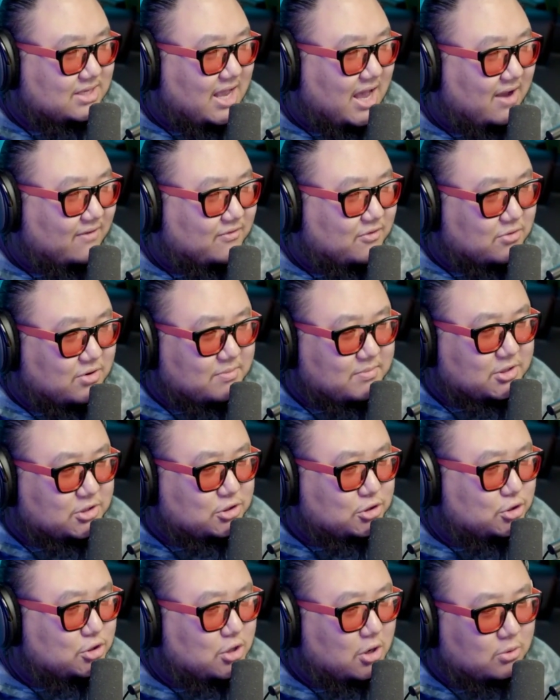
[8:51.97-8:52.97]
after
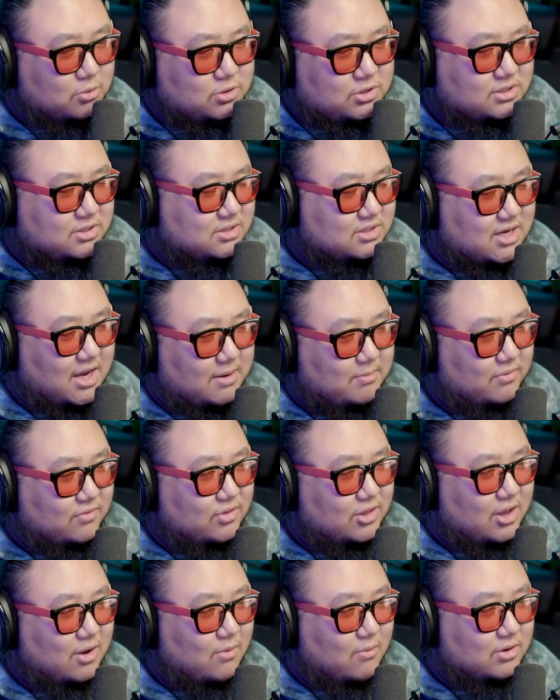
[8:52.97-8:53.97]
image ghost type of
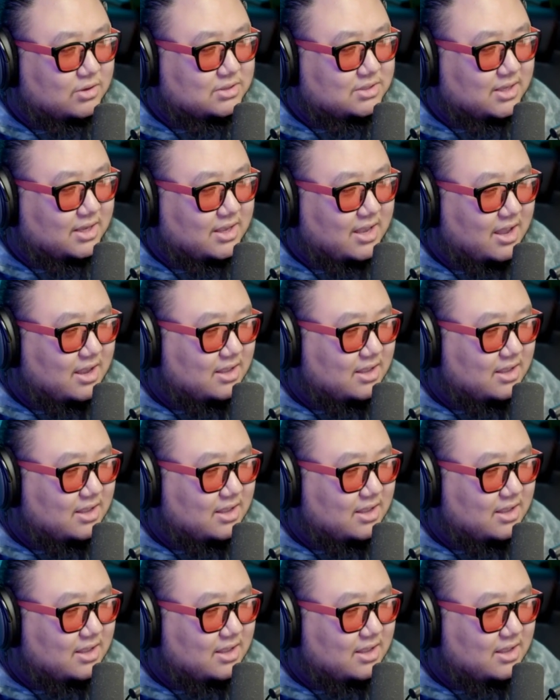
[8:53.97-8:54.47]
thing where it's like,